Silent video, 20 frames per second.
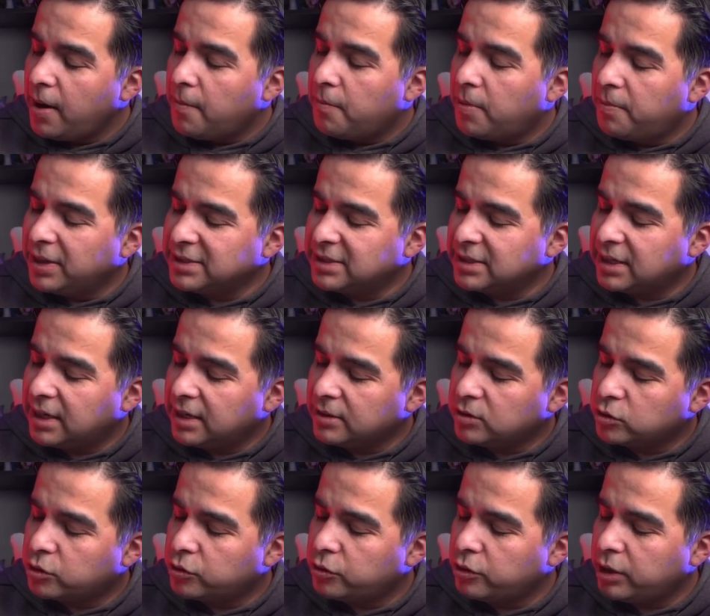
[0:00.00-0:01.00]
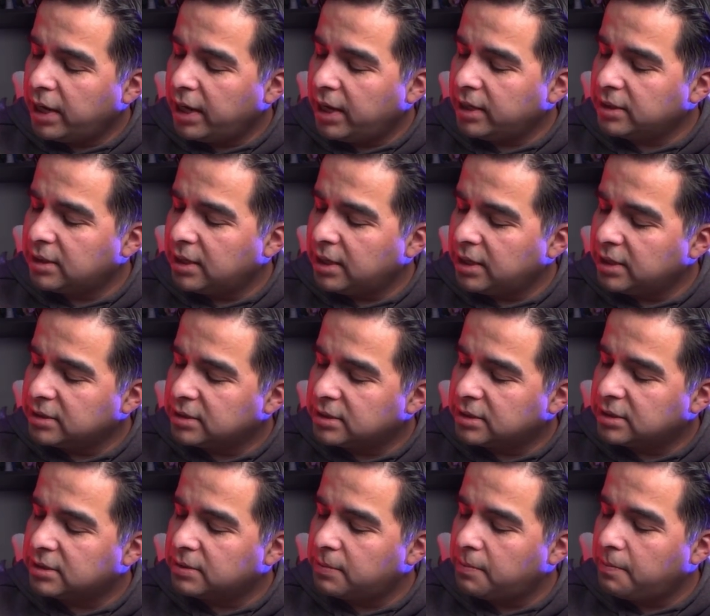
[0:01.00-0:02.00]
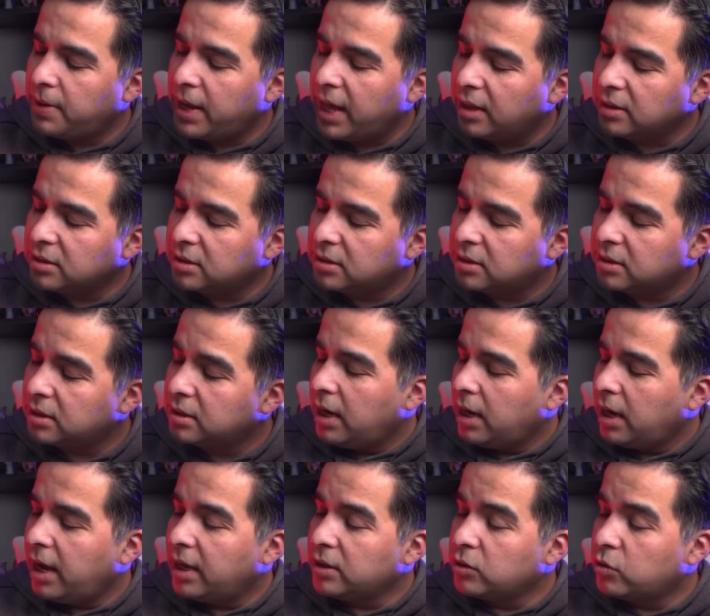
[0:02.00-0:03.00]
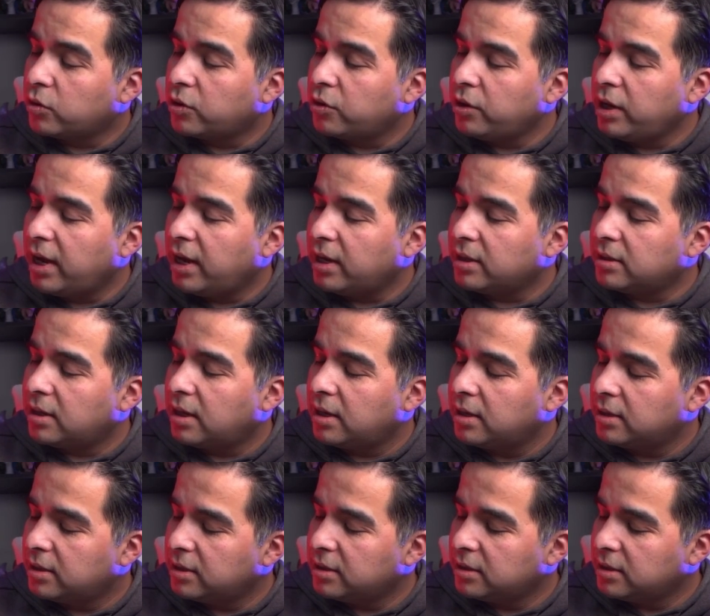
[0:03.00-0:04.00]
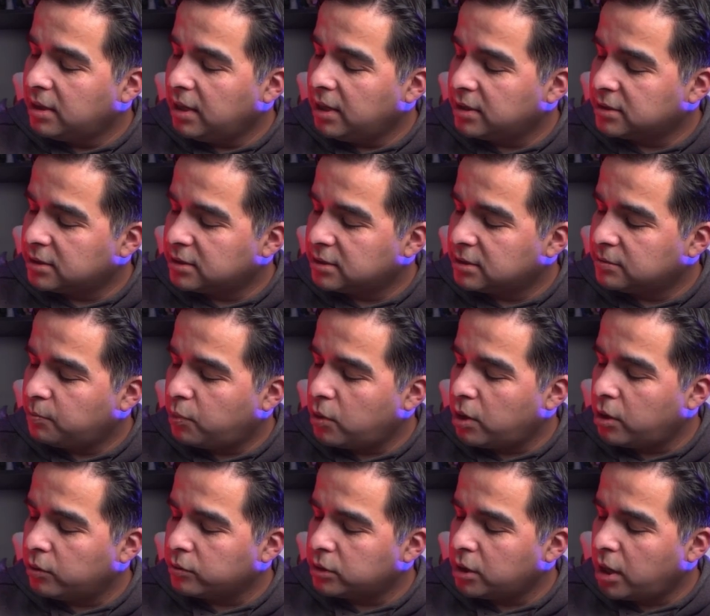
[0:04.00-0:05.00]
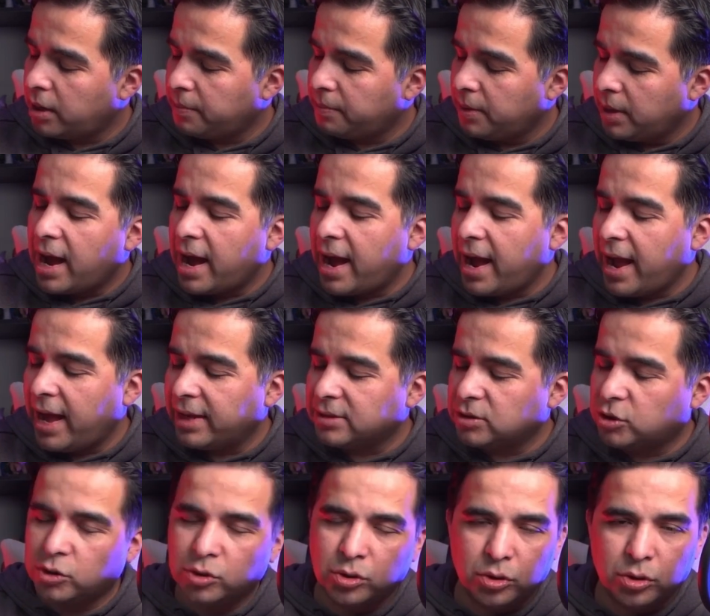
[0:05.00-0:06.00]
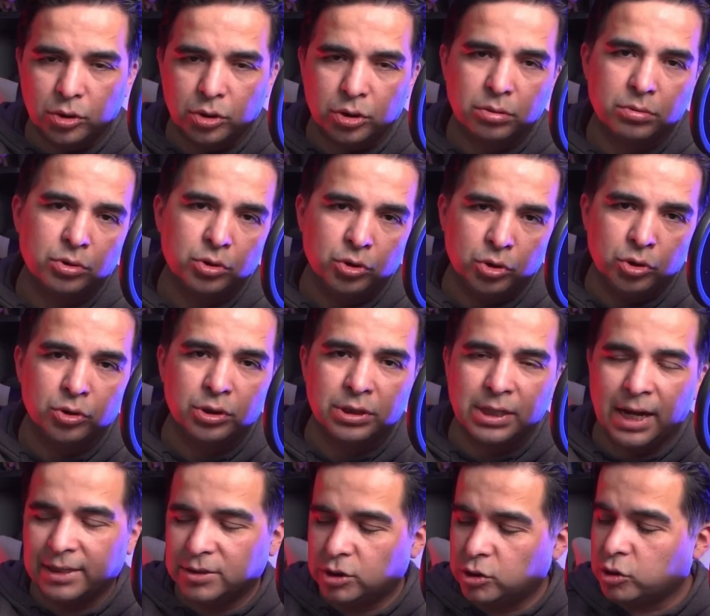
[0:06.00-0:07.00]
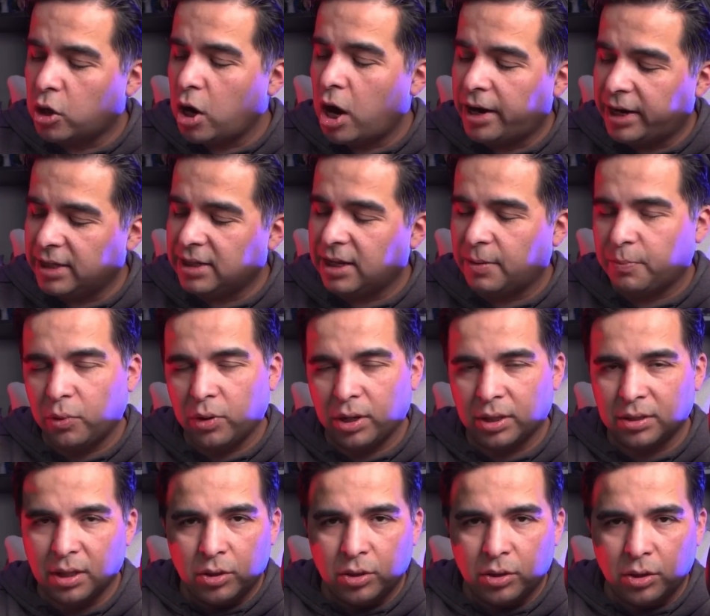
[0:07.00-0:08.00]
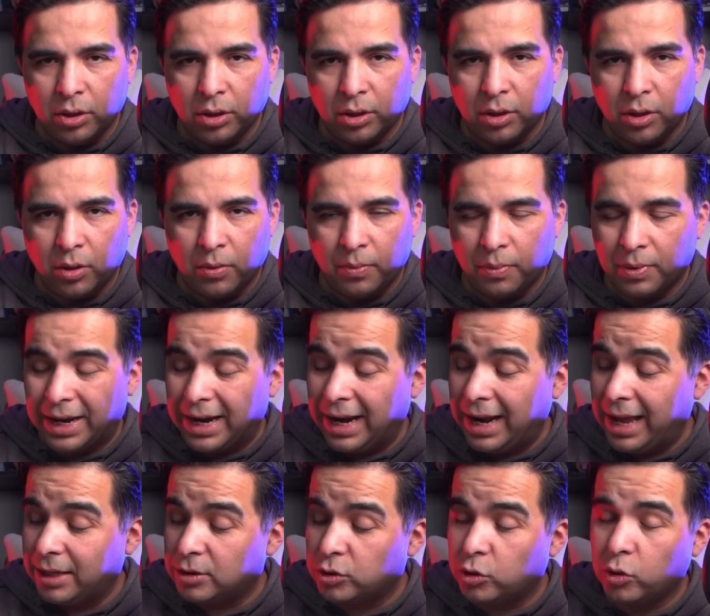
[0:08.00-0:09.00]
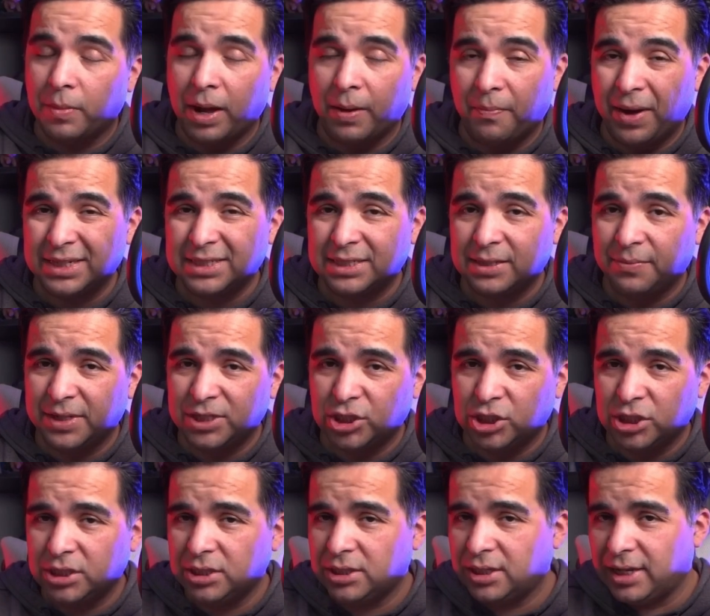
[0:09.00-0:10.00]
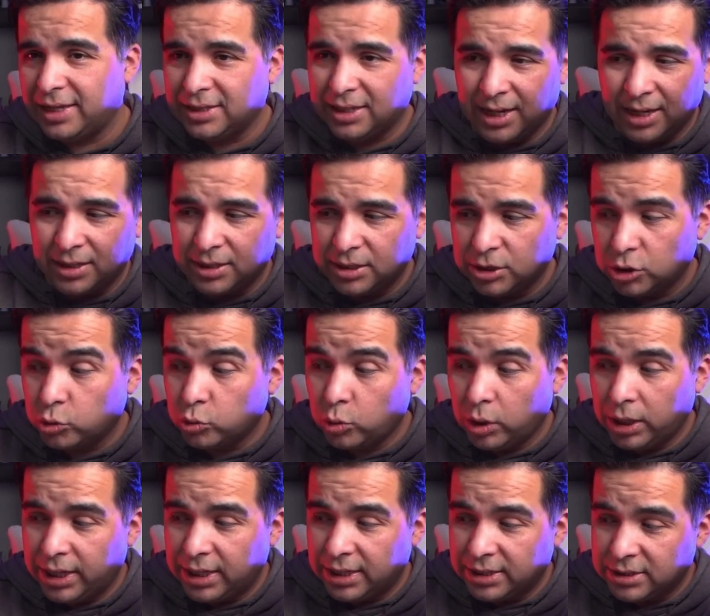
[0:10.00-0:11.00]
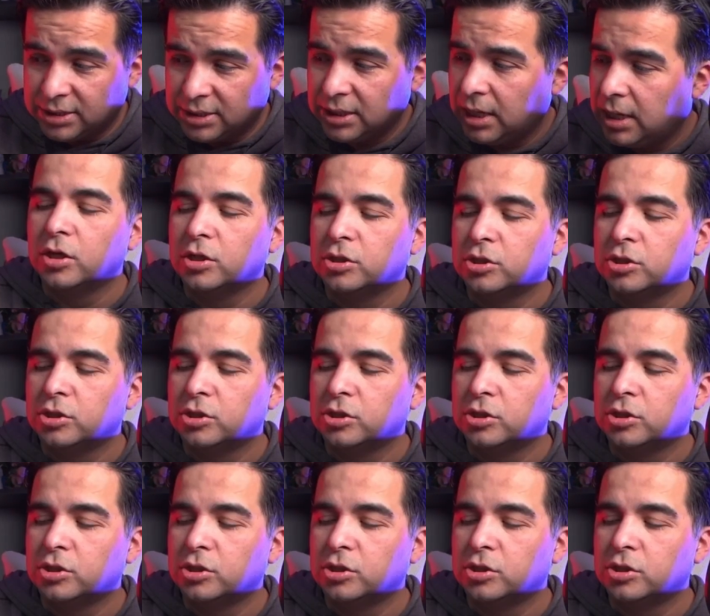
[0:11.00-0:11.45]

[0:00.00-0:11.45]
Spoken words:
But basically, to create this belt and to create this part on top, I had to use that to cut it. I put the clay through my pasta machine, and then it's really easy.